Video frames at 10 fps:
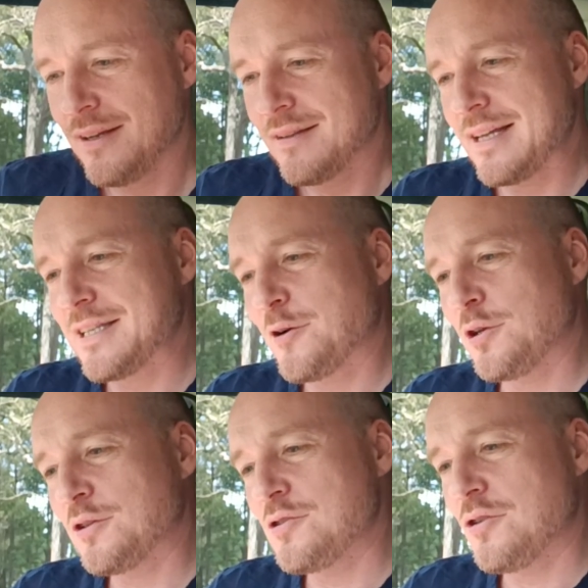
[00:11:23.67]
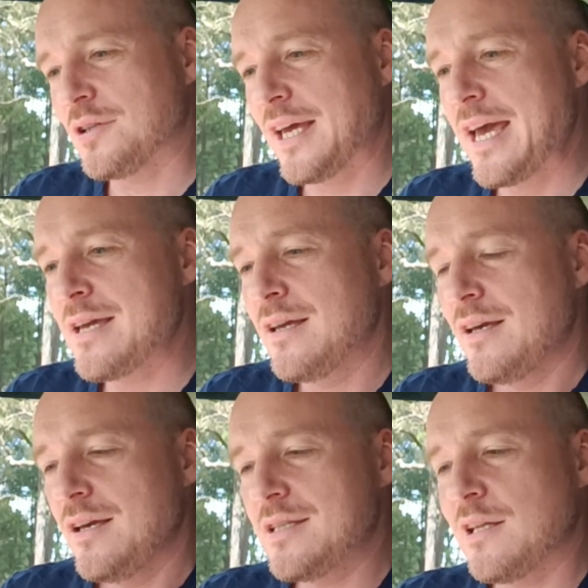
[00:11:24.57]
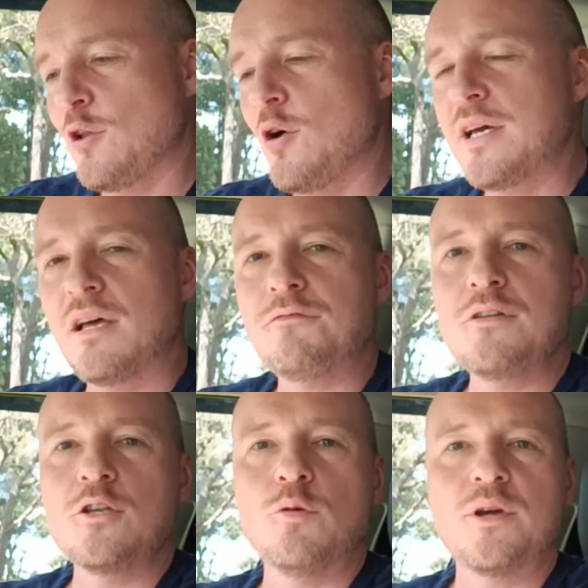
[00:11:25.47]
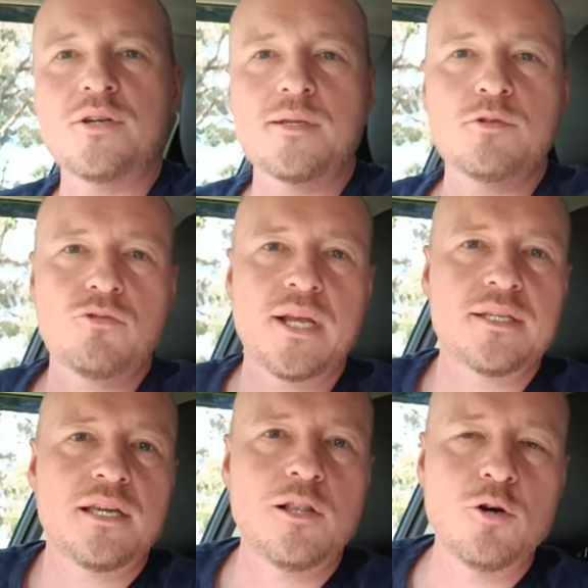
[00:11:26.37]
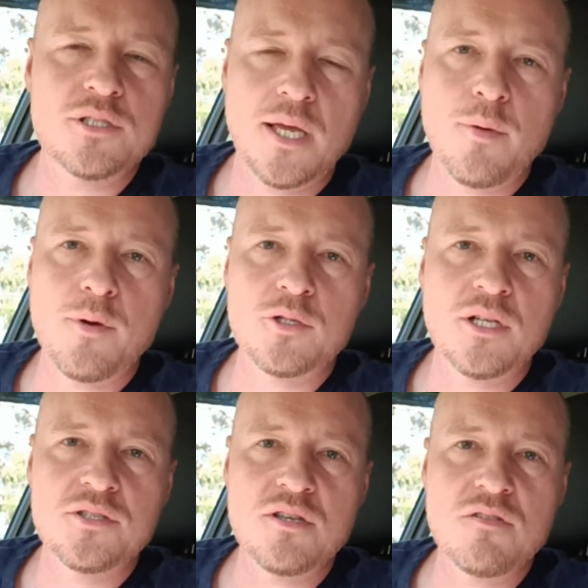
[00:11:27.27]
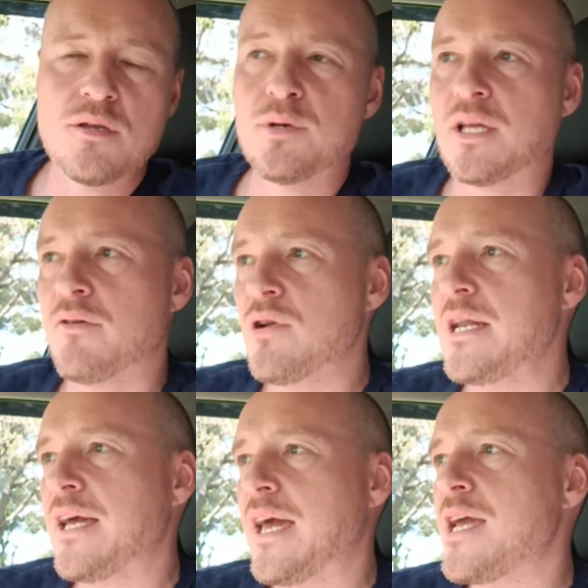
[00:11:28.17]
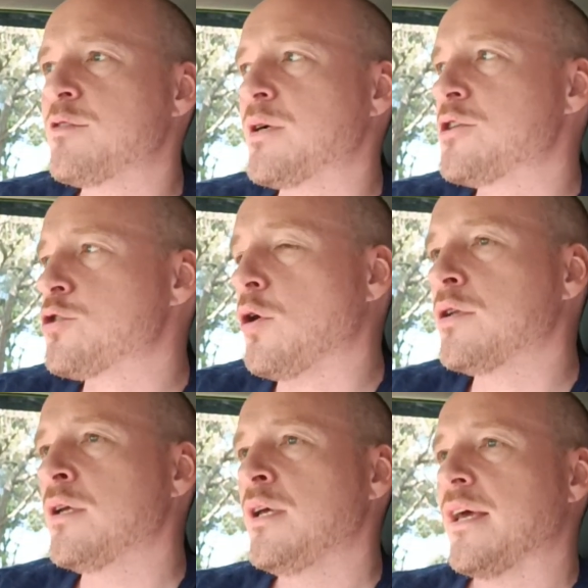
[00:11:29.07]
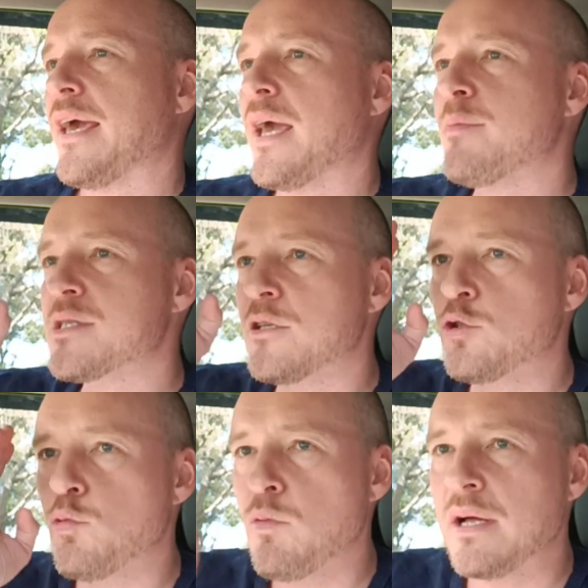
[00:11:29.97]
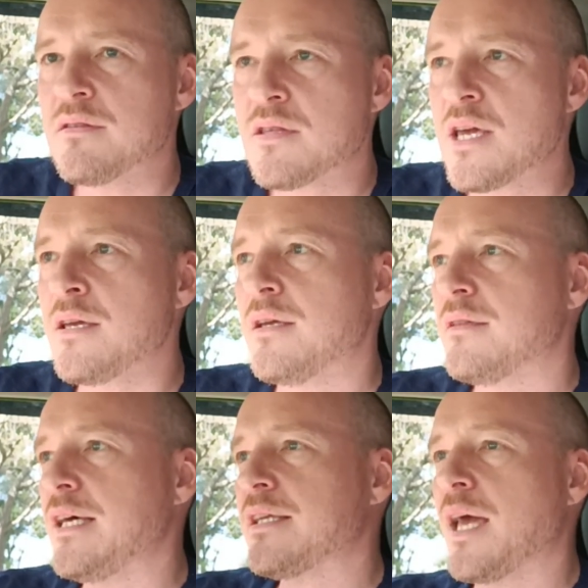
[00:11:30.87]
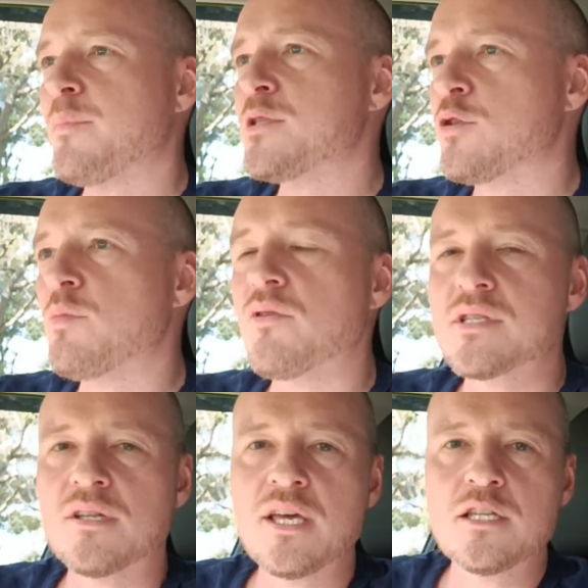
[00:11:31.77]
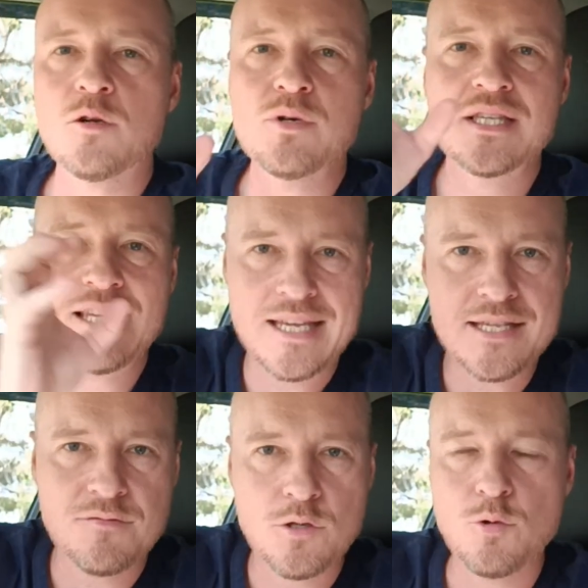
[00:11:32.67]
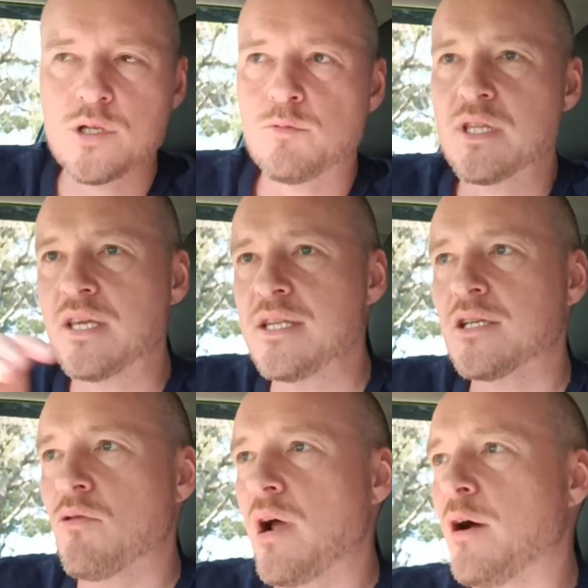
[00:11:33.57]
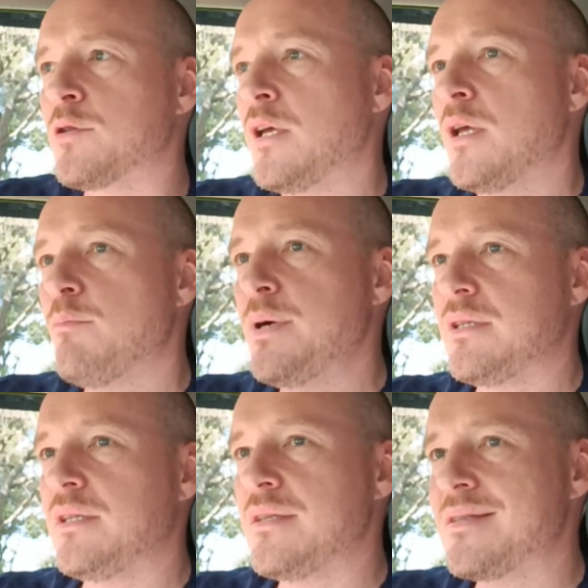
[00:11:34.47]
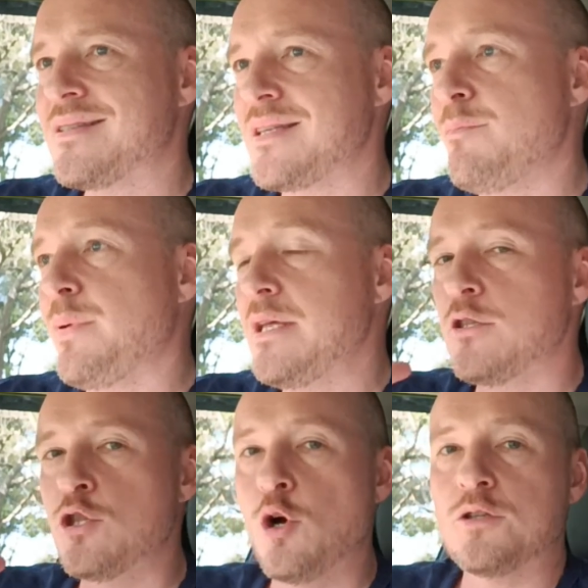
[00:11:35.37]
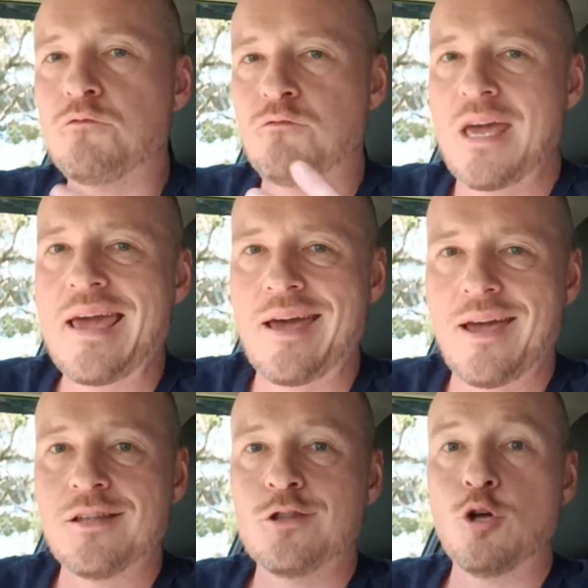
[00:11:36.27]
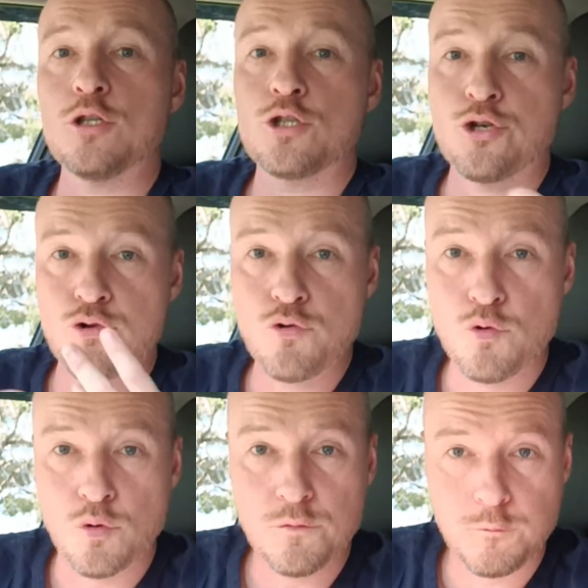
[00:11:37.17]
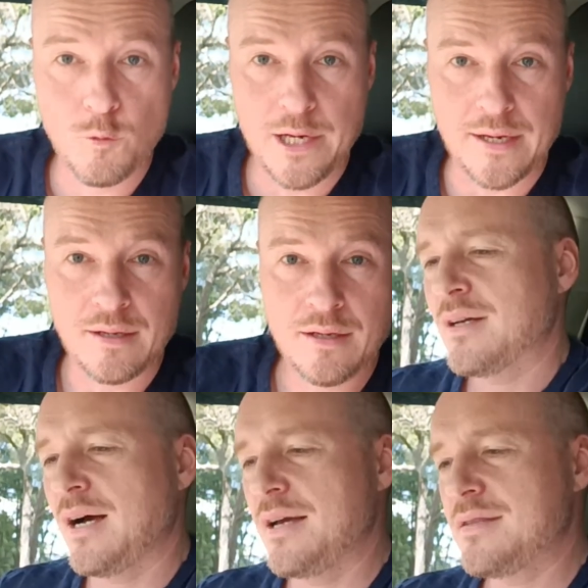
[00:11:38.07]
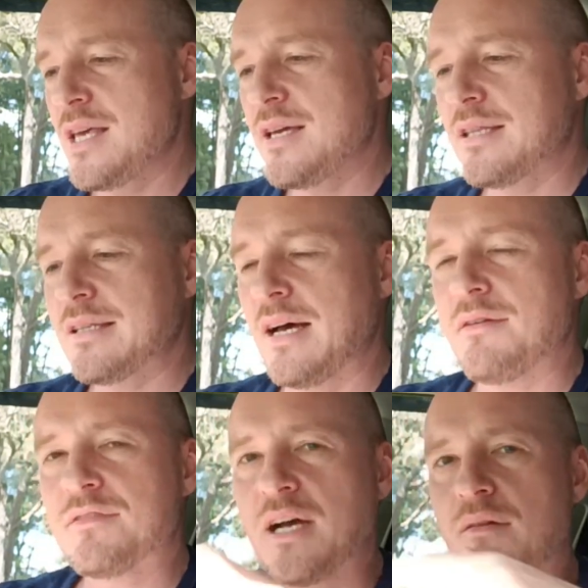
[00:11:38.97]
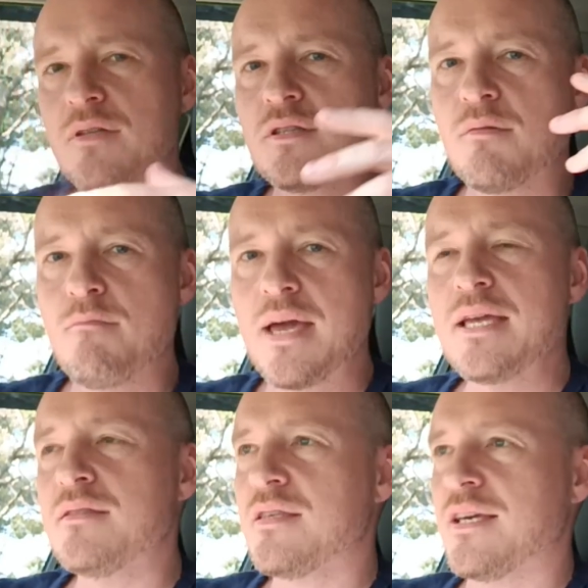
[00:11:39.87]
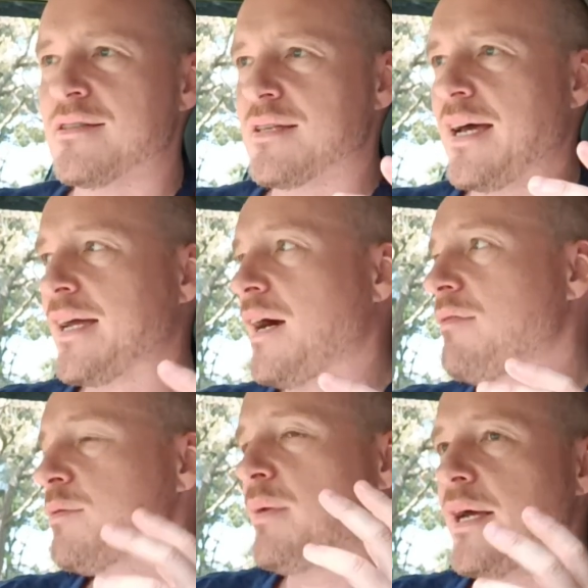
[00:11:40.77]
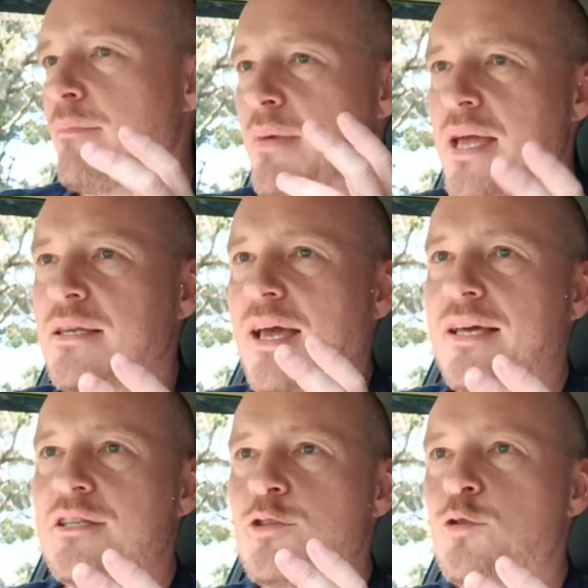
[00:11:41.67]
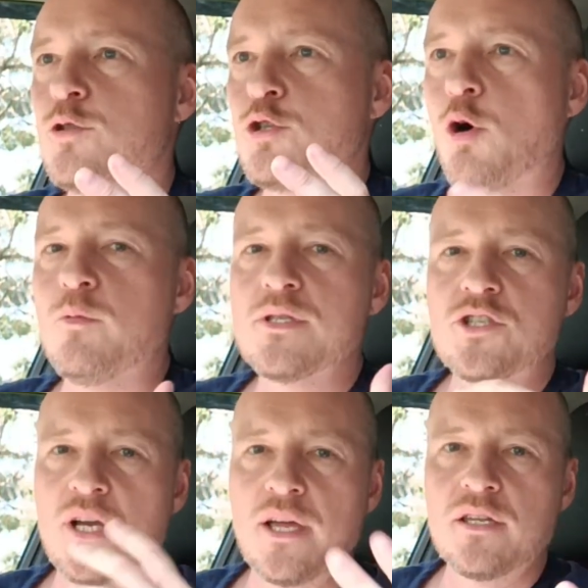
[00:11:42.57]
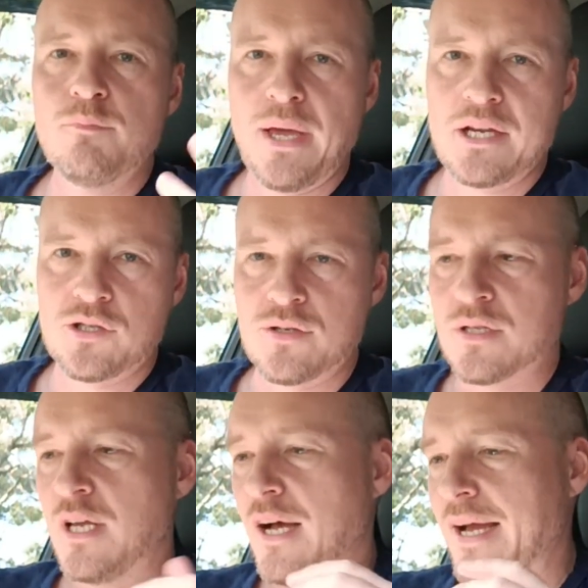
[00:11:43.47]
That's according to John. Hey, it's a long enough video because I was ranting a long time about LDV, but I really hate when John hammers into one thing that happens to be resonating with his viewers, with his crowd, but it is simply not fair and not true fully. I think that I've covered the main things. I covered my main attitude towards China bashers.